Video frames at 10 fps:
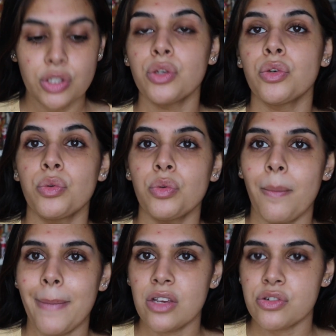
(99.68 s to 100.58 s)
to
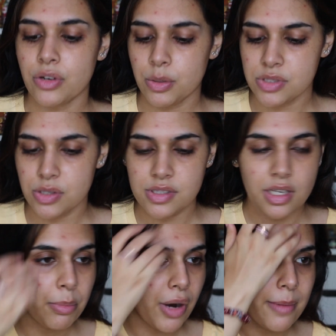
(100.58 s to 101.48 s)
make sure I was
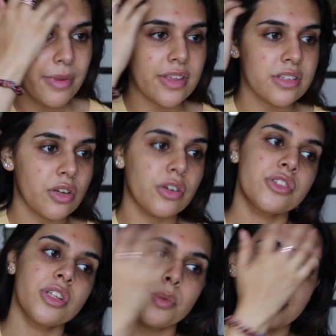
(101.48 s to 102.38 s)
using a primer that's
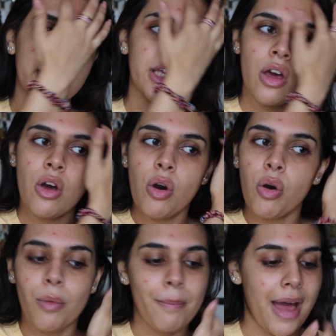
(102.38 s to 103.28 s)
not dewy
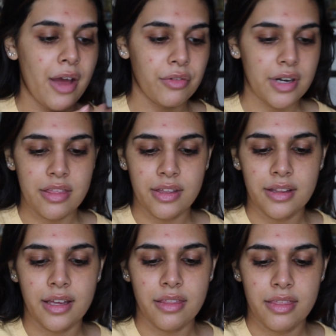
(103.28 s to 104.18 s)
or matte or anything
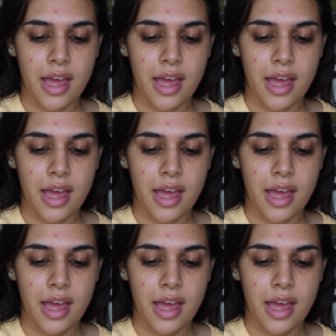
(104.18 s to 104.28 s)
like